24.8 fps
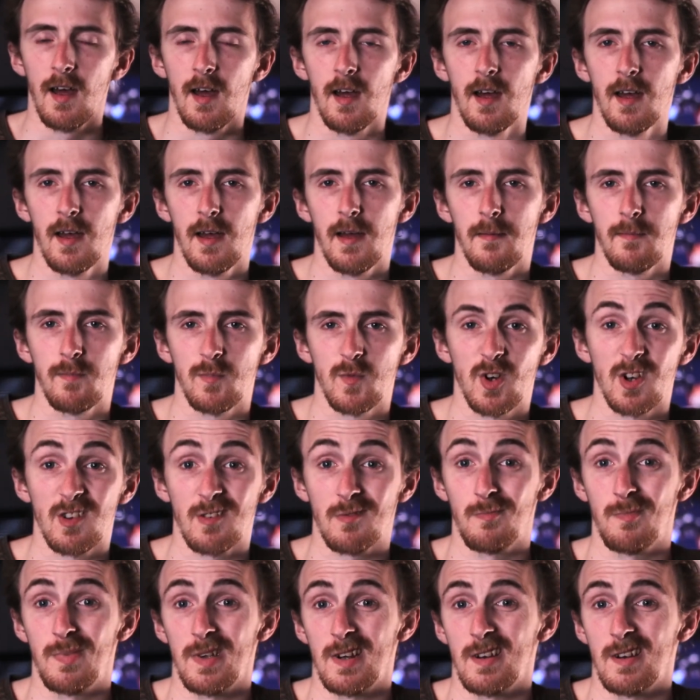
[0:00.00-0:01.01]
Um,
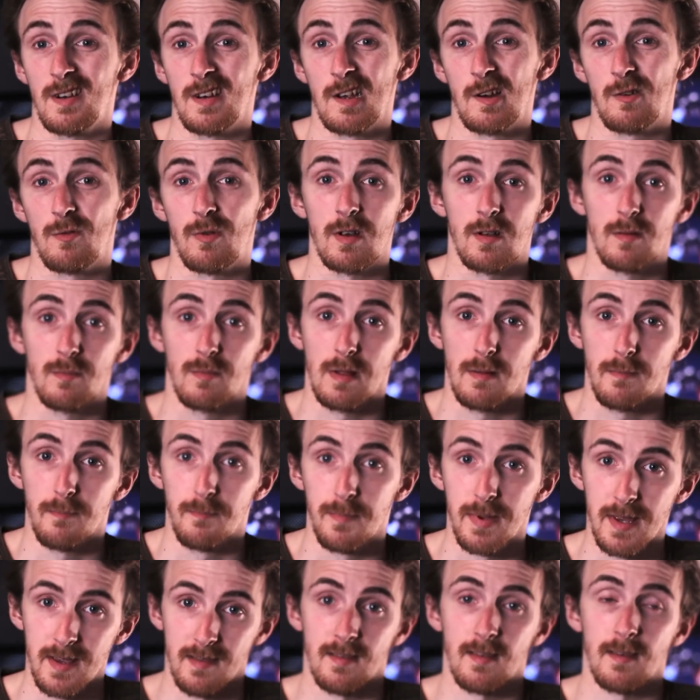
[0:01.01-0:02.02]
just been incredibly
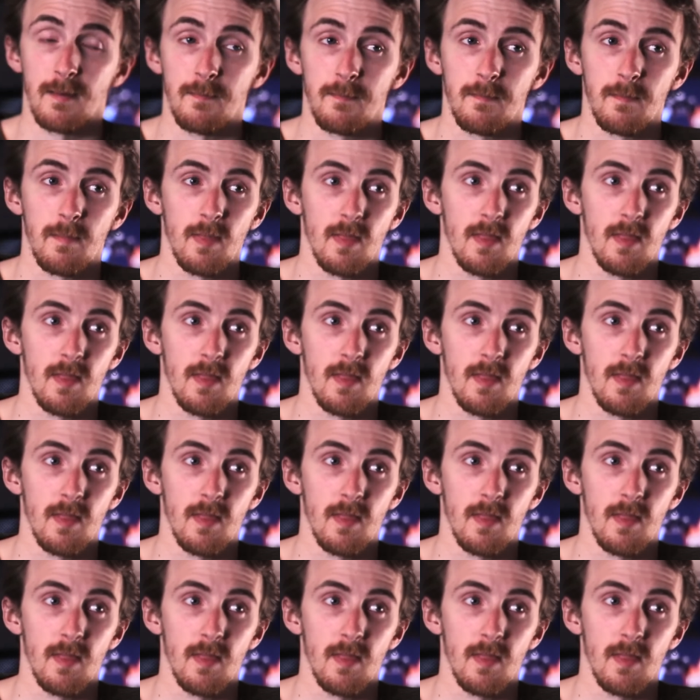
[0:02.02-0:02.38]
busy.